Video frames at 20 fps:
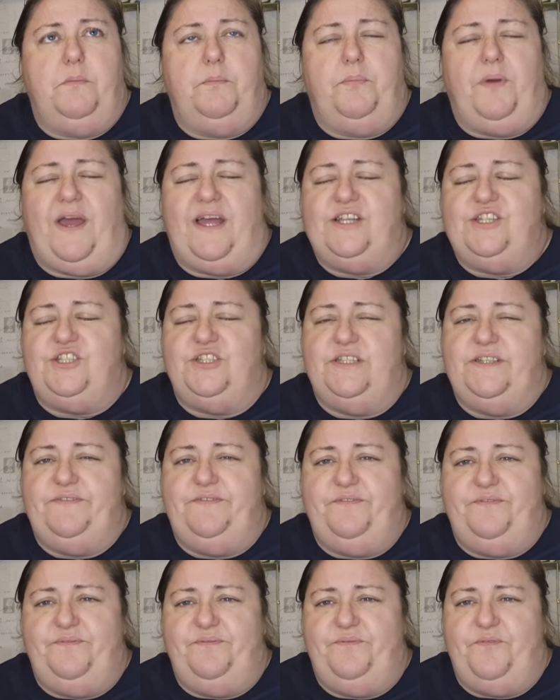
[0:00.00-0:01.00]
But actually,
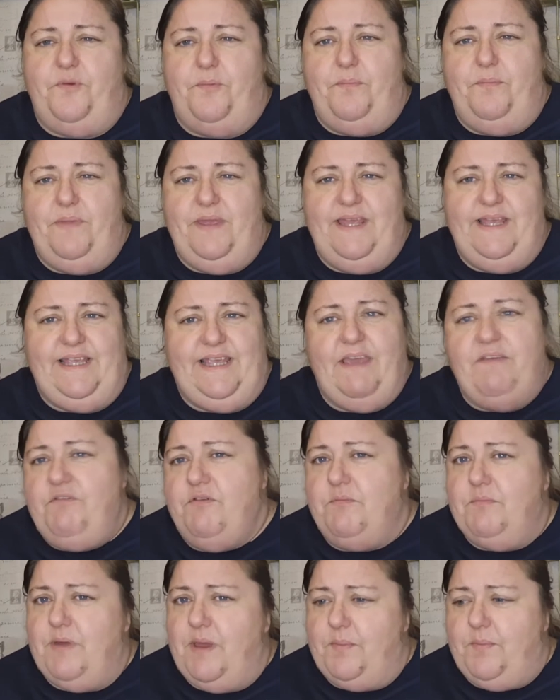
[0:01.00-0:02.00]
for me
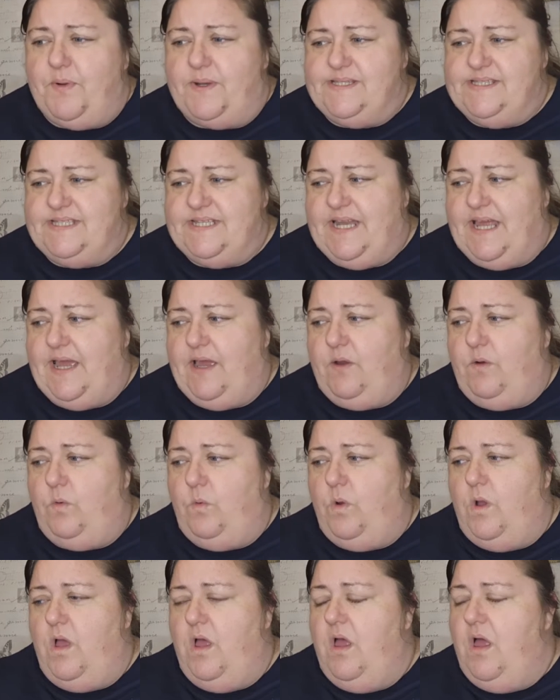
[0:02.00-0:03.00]
giving my present
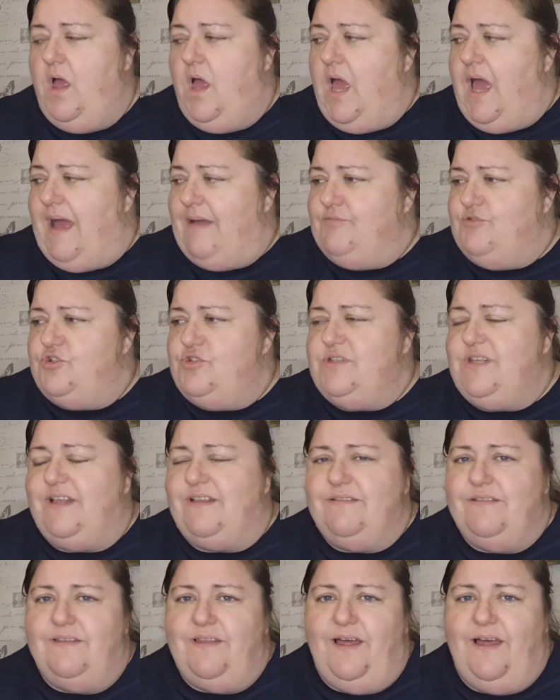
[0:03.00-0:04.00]
out, I'm just
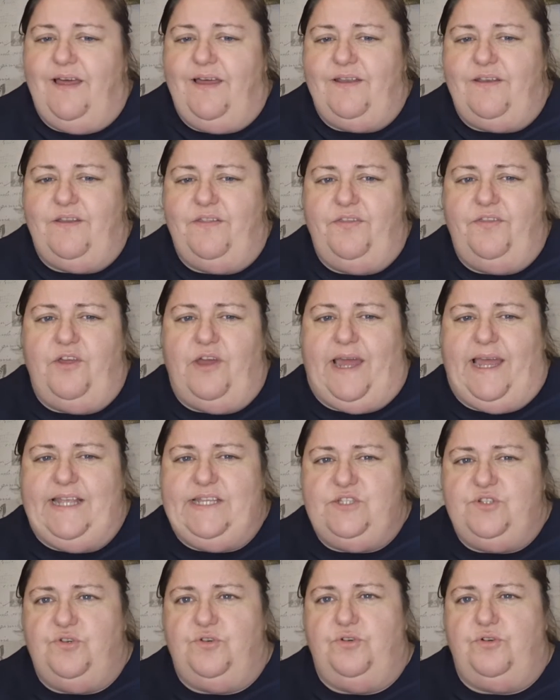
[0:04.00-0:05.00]
glad that
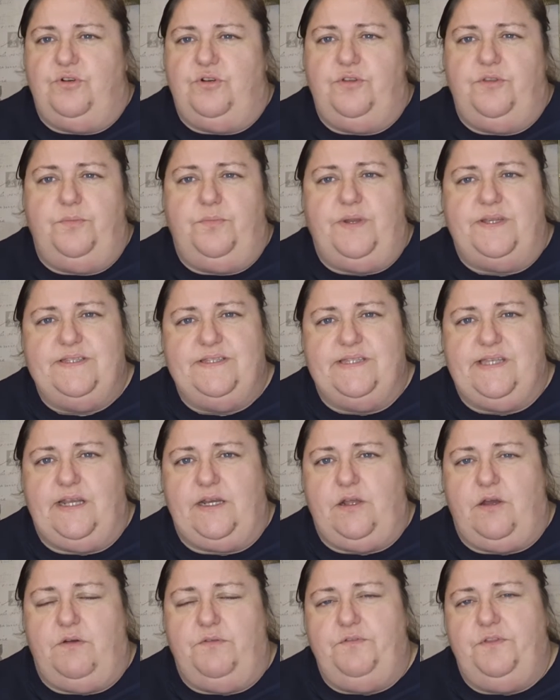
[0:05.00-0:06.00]
I took the presents
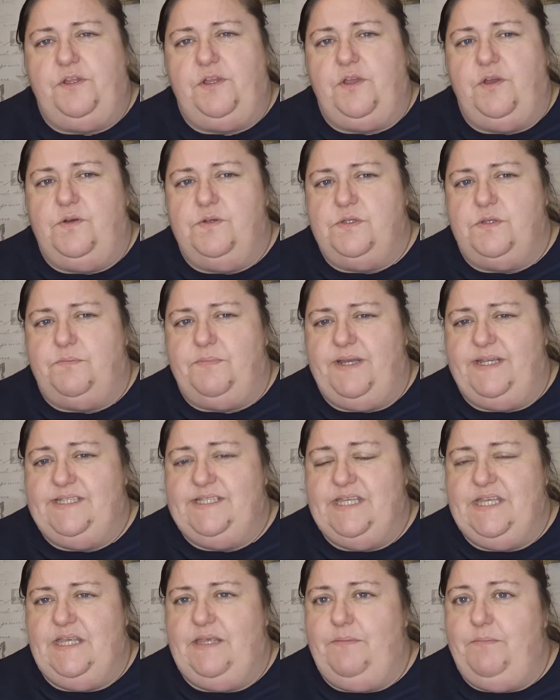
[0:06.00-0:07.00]
I'd got for the girls on my
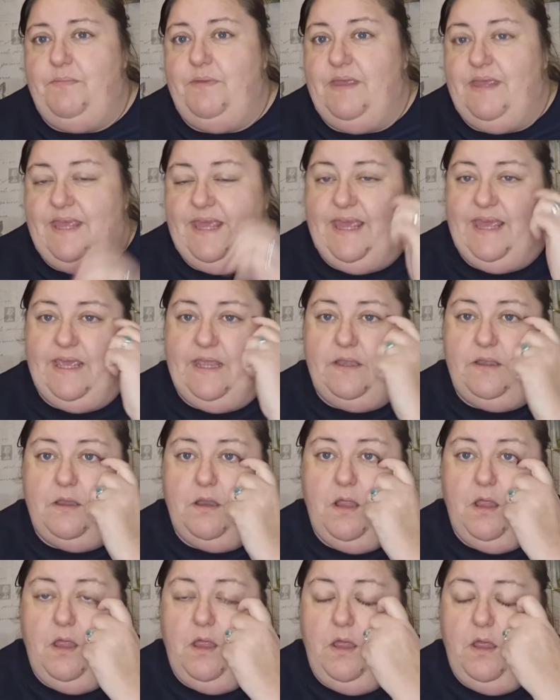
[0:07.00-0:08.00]
team in,
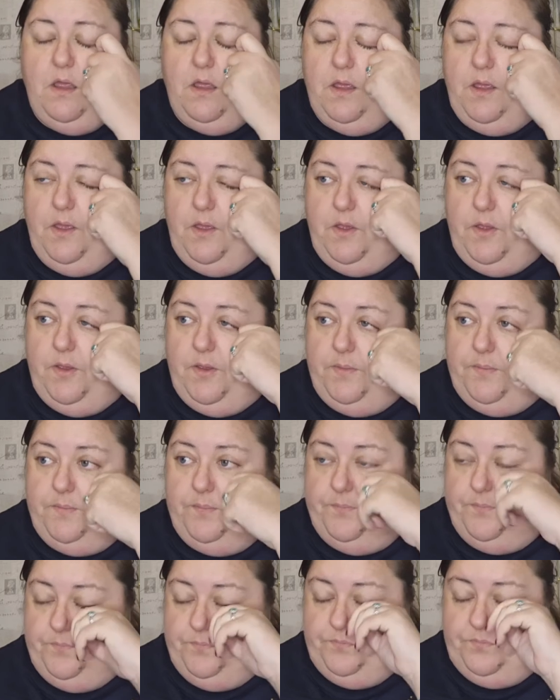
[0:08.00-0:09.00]

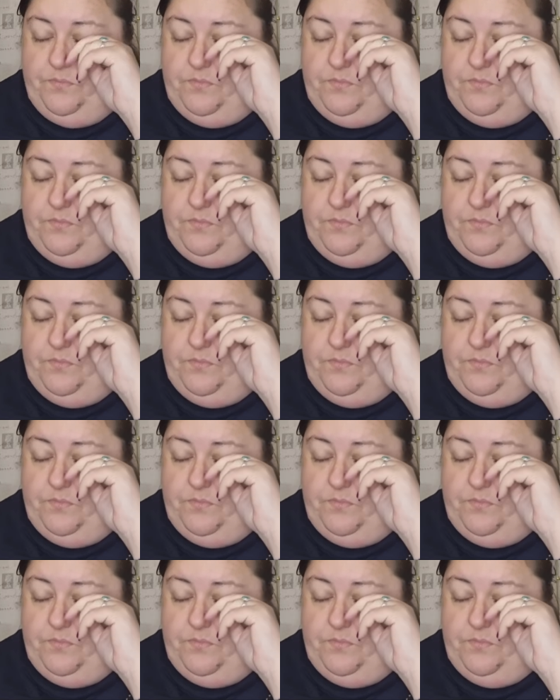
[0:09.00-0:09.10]
and